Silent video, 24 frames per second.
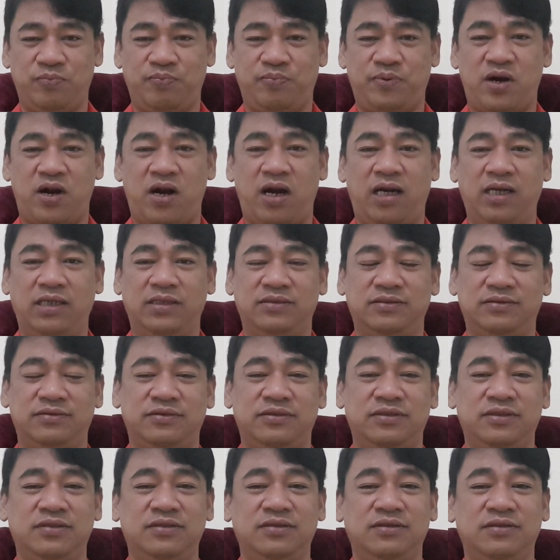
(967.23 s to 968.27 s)
part?
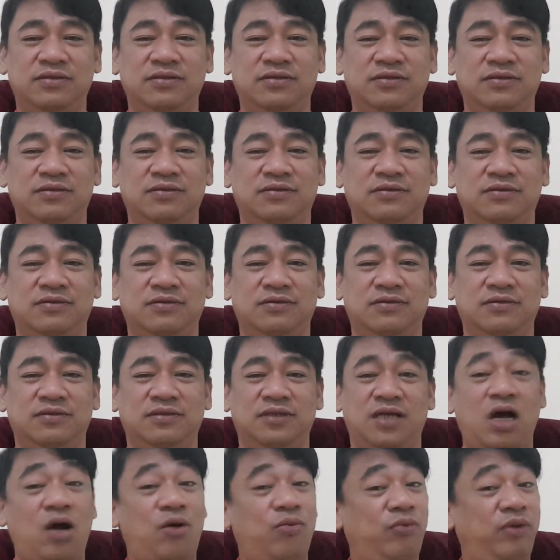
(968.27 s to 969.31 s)

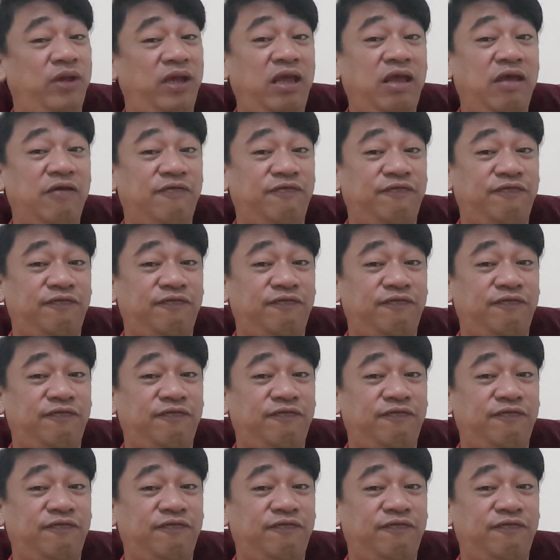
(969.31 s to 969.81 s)
How if